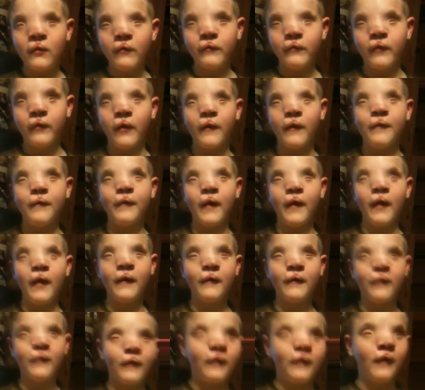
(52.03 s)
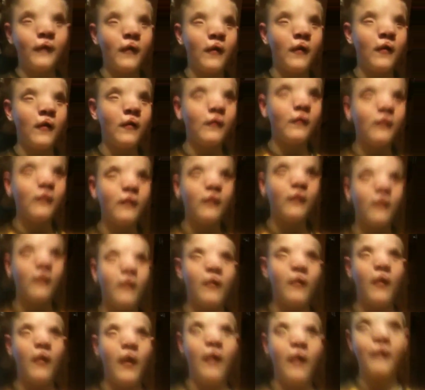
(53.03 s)
Tay-Sachs disease
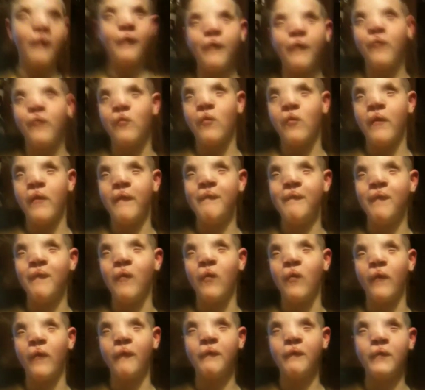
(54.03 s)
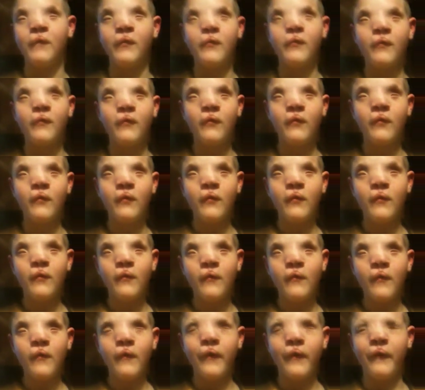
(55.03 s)
has three forms.
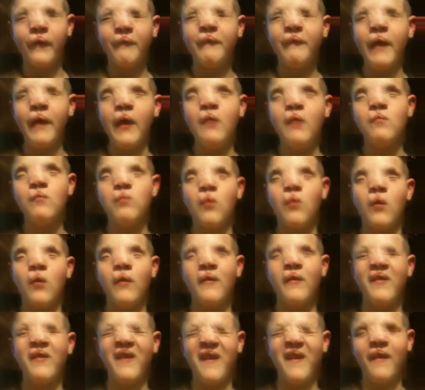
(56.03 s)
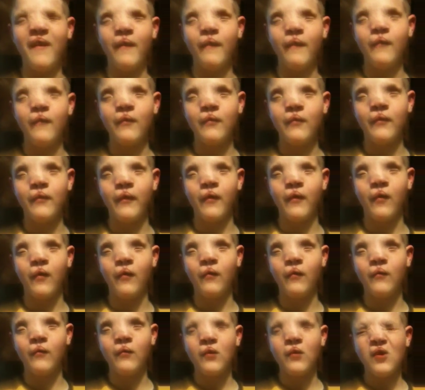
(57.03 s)
The main one, they
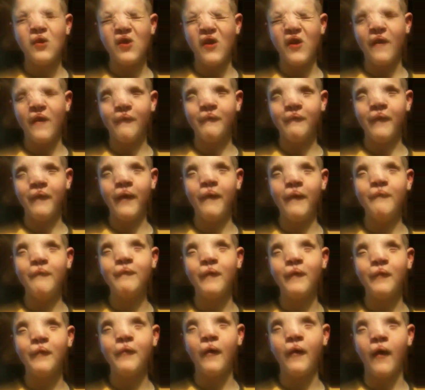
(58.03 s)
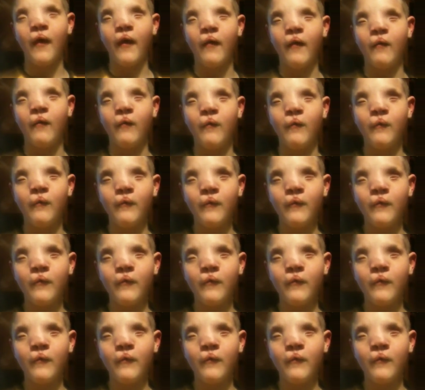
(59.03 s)
are um, infantile,